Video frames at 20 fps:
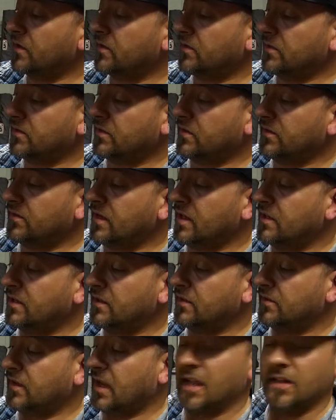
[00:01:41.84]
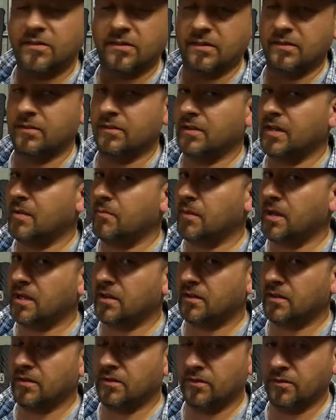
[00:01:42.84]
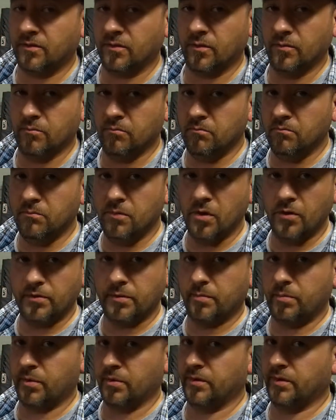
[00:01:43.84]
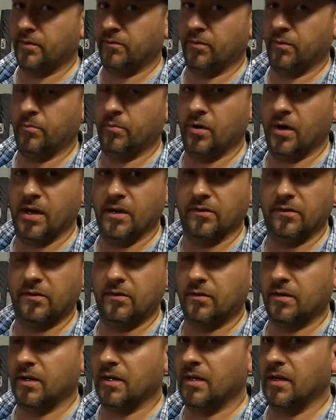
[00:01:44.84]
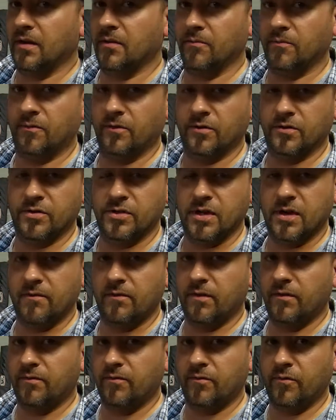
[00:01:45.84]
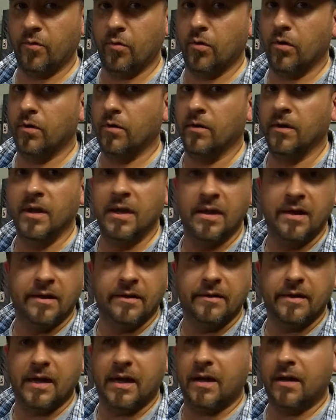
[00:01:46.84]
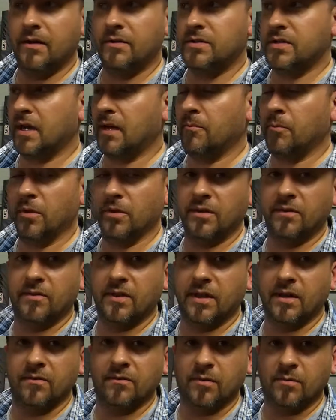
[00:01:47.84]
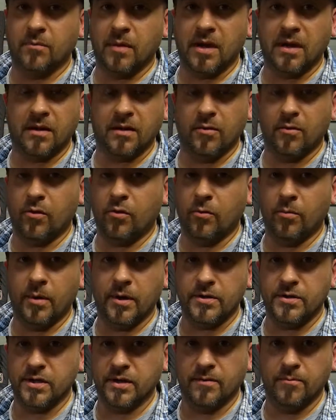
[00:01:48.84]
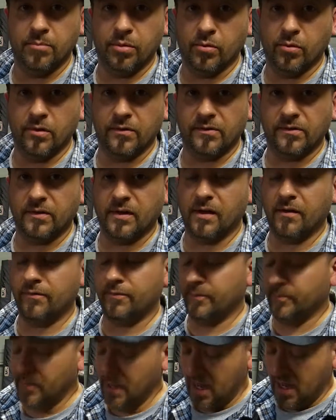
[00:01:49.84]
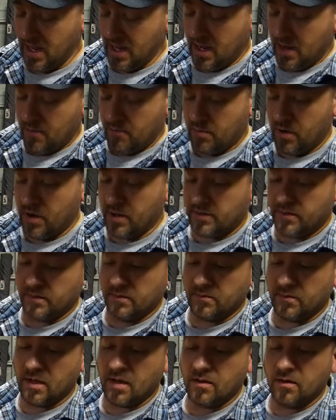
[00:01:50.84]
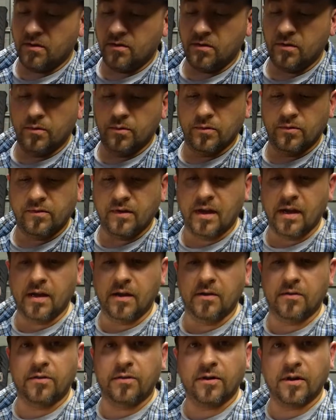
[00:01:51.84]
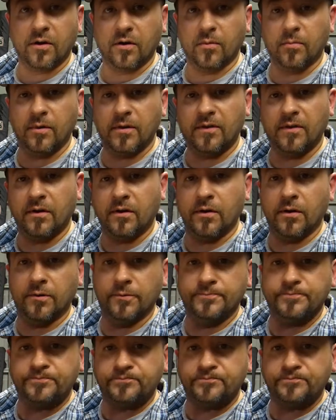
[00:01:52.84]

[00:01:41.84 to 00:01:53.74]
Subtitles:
has designed these gaskets, and they make these for multiple different brands. You can get them for Chevy, Ford, Dodge. I believe they even make a whole bunch of import stuff. But they use a thicker material,